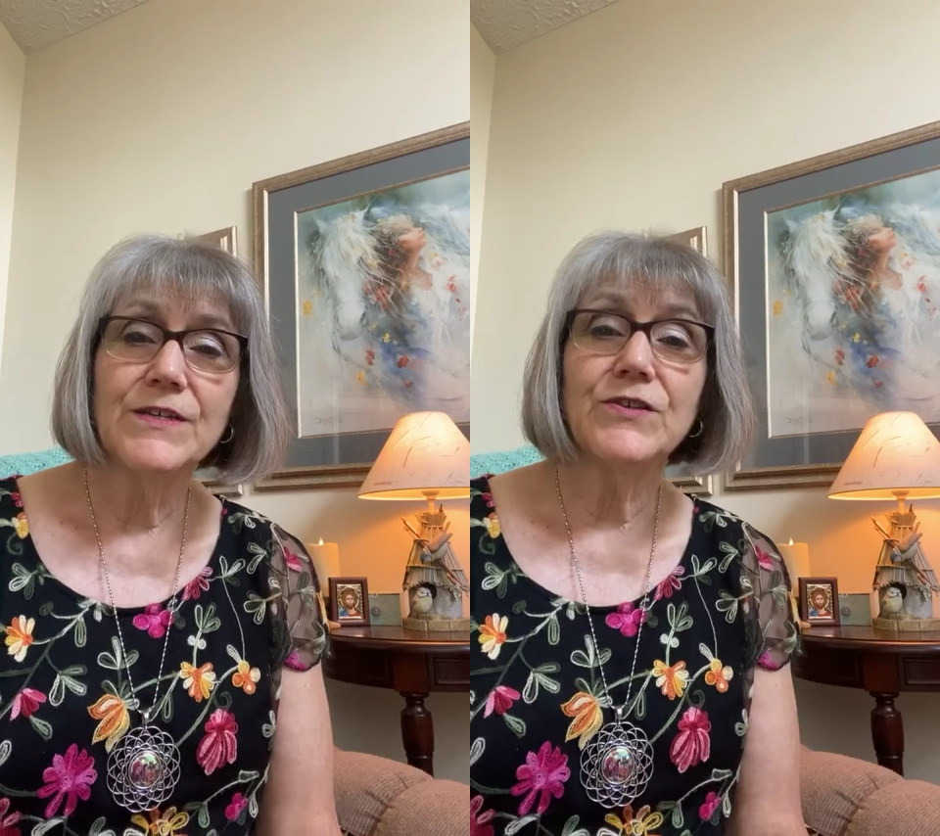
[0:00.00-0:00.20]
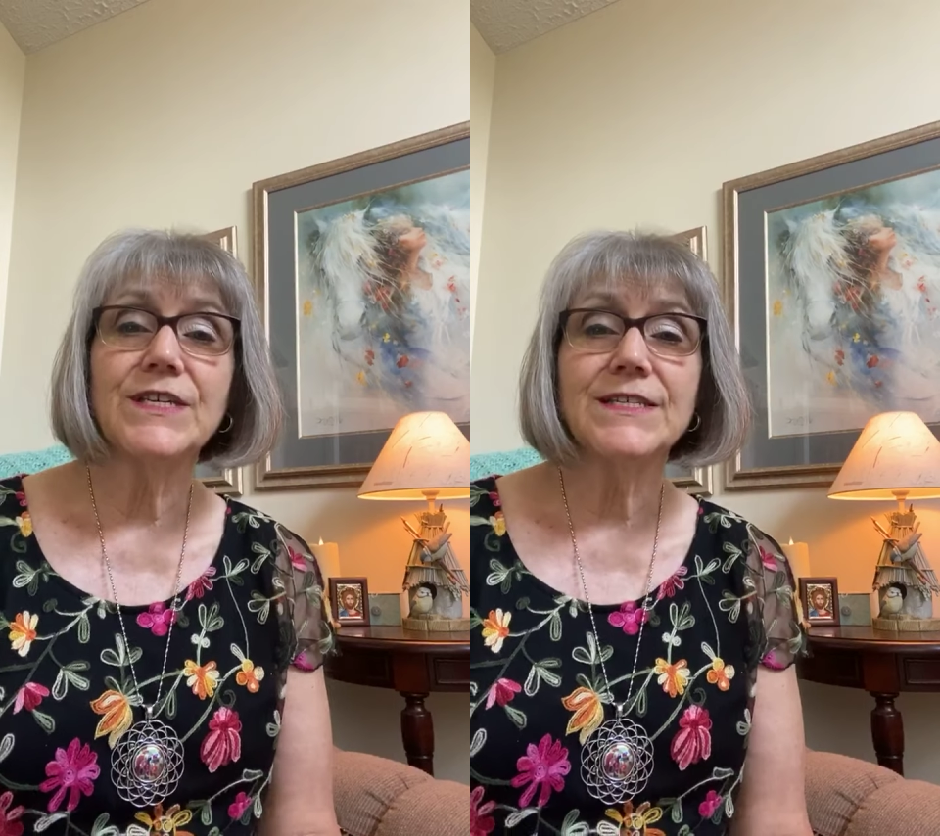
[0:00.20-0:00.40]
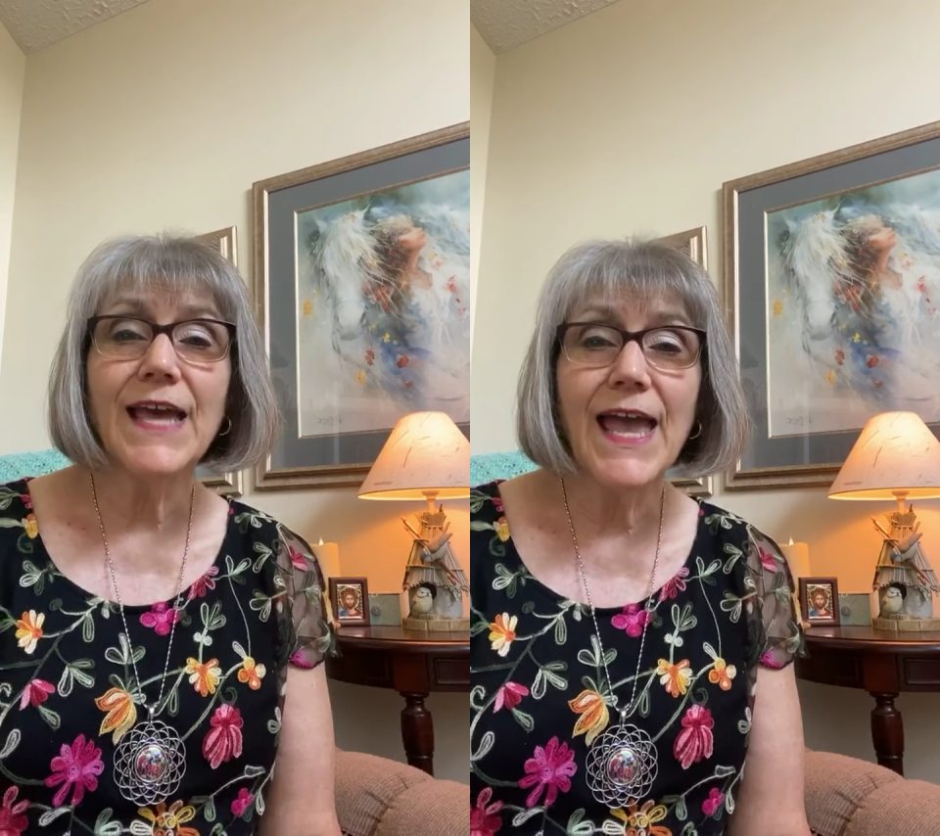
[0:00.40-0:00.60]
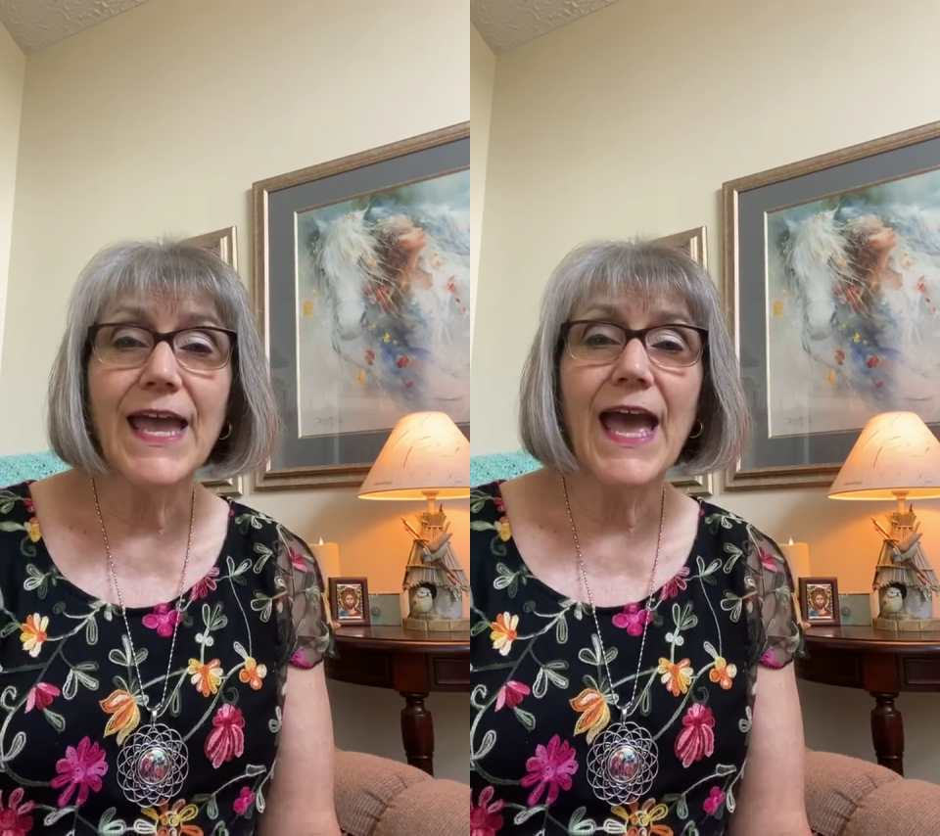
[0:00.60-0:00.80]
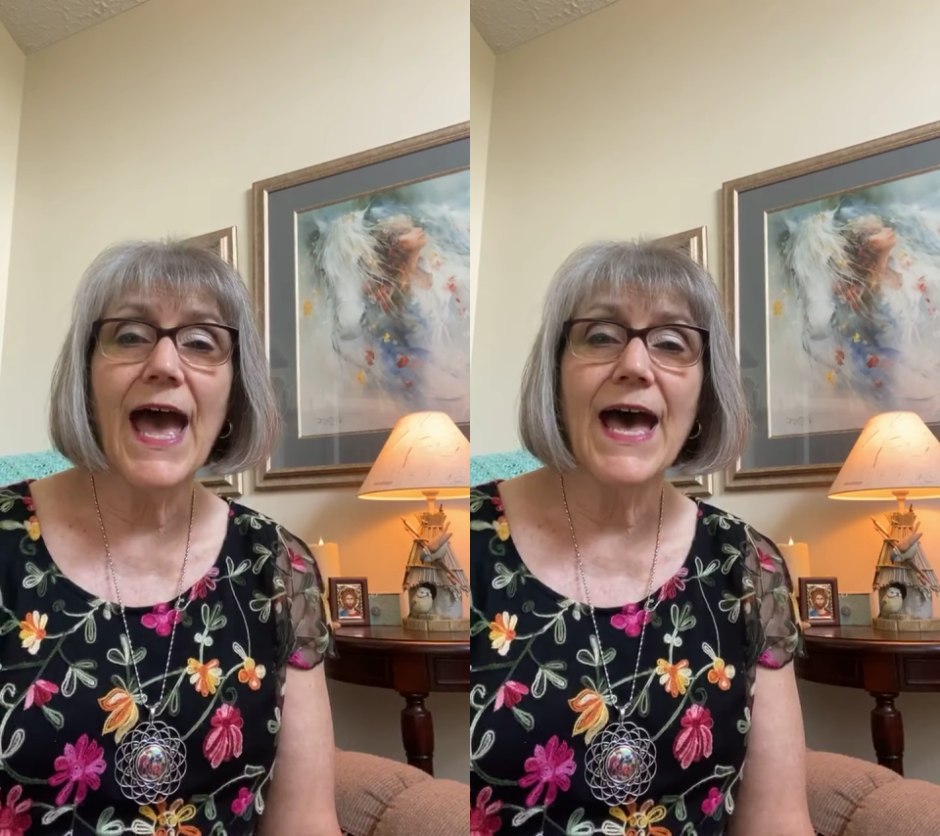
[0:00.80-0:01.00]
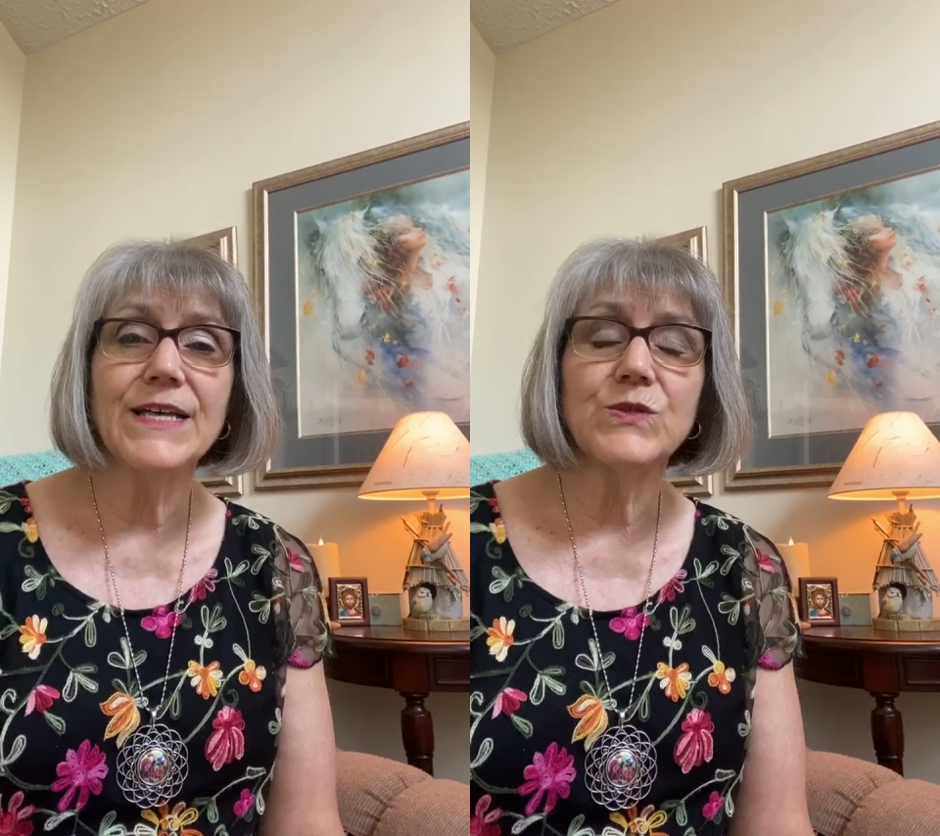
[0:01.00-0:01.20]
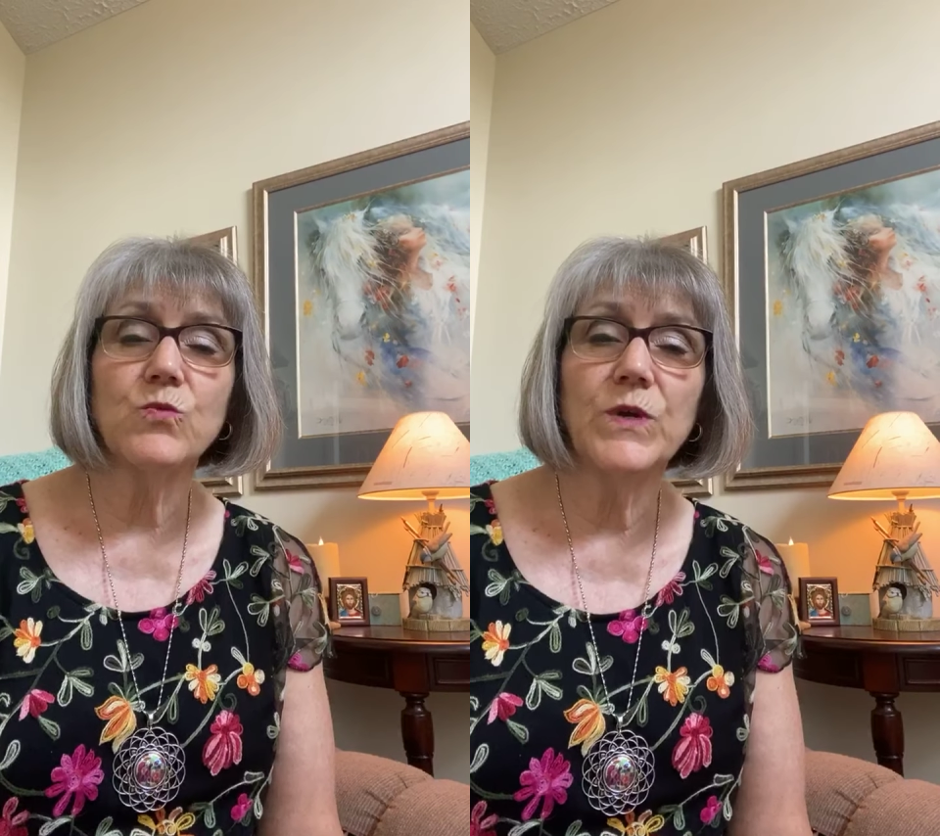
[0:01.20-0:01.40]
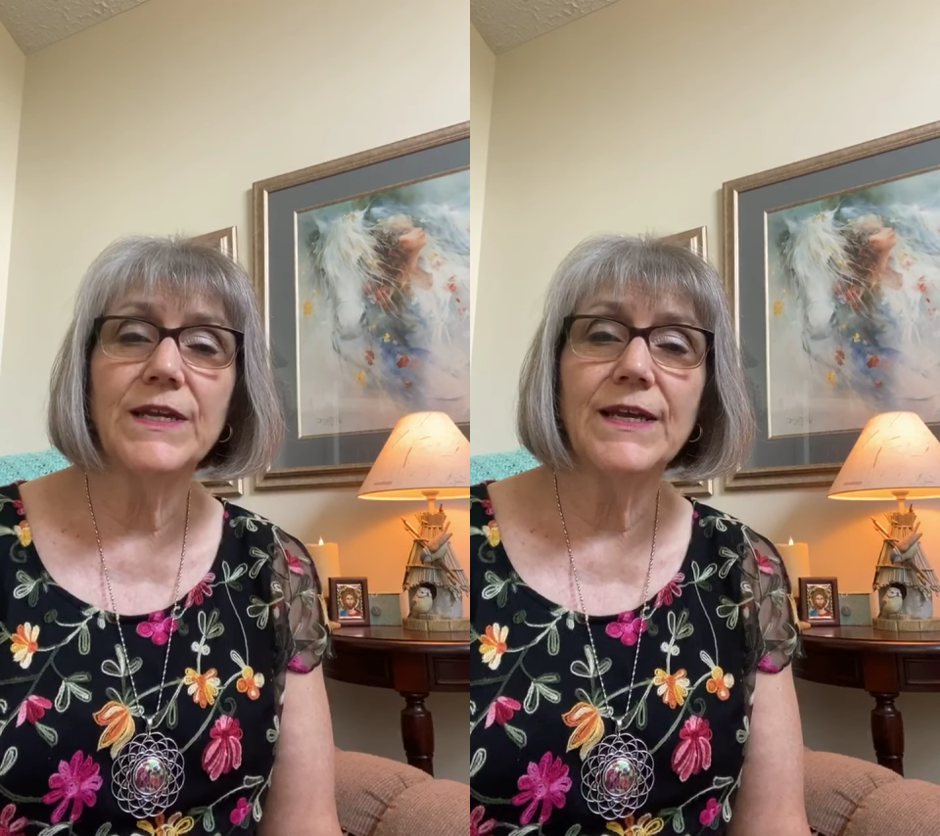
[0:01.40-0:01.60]
So today, as
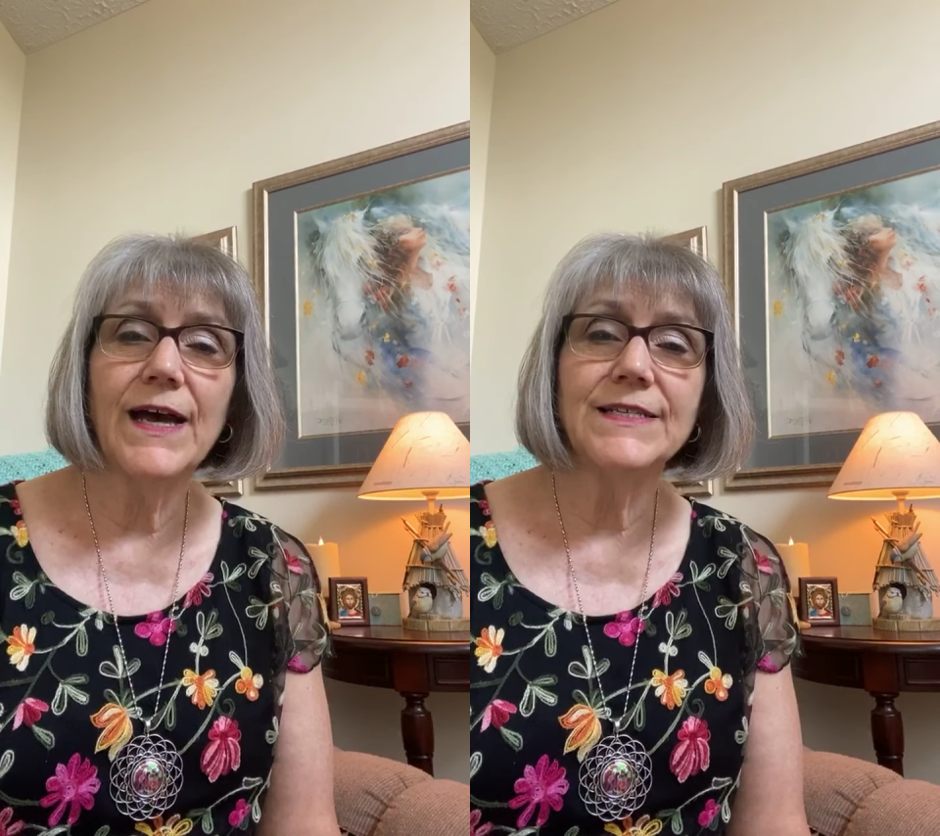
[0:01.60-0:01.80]
we